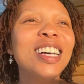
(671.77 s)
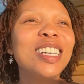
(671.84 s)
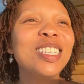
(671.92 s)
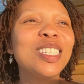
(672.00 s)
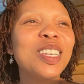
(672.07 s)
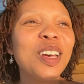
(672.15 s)

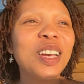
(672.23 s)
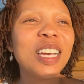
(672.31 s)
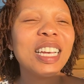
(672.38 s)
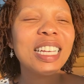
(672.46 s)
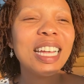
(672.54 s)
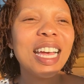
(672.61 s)
So,
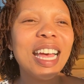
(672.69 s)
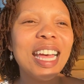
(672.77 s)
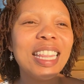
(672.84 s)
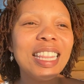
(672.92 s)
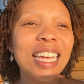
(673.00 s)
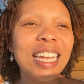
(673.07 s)

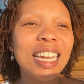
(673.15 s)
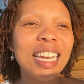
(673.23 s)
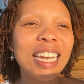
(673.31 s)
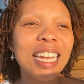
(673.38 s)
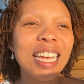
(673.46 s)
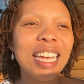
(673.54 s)
and
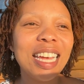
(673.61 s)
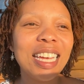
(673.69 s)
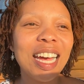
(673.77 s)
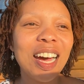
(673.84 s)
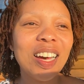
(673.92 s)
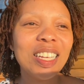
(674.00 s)
then,
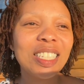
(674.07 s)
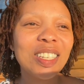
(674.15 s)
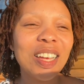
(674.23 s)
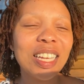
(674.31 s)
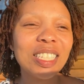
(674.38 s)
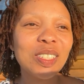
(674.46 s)
yeah, so
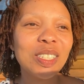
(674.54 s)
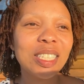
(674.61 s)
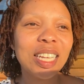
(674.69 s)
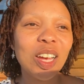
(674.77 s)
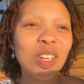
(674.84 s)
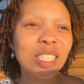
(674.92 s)
I
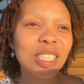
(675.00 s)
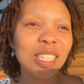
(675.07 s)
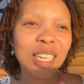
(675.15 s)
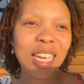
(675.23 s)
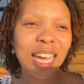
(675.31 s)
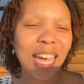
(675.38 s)
started,
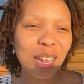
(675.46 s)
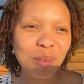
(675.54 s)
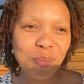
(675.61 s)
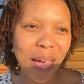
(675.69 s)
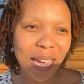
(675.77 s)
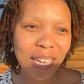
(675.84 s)
okay,
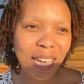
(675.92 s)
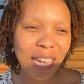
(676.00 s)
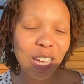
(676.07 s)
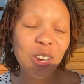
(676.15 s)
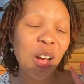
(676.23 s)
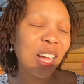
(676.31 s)

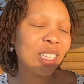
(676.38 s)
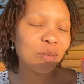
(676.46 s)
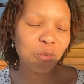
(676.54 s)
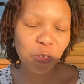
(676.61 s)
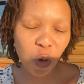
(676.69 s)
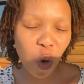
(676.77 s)
unpacking.
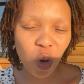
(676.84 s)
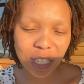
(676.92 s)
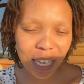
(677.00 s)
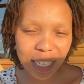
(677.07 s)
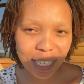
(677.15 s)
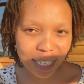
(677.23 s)
Of
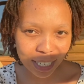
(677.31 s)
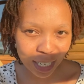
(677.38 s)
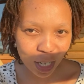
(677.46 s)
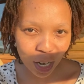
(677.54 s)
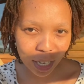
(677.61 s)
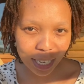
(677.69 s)
course, I
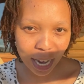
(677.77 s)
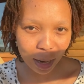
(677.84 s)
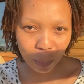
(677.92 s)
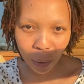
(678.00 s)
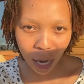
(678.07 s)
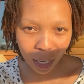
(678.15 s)
did not
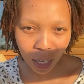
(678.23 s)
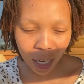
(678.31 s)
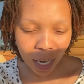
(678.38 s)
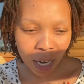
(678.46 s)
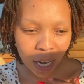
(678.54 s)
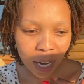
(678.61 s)
unpack
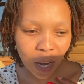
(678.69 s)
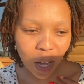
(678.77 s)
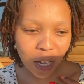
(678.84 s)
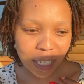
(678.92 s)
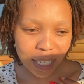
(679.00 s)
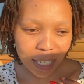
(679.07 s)

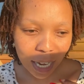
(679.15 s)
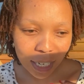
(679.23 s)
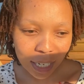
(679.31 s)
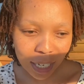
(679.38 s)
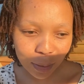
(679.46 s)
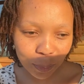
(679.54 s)
on
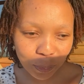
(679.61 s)
Sunday.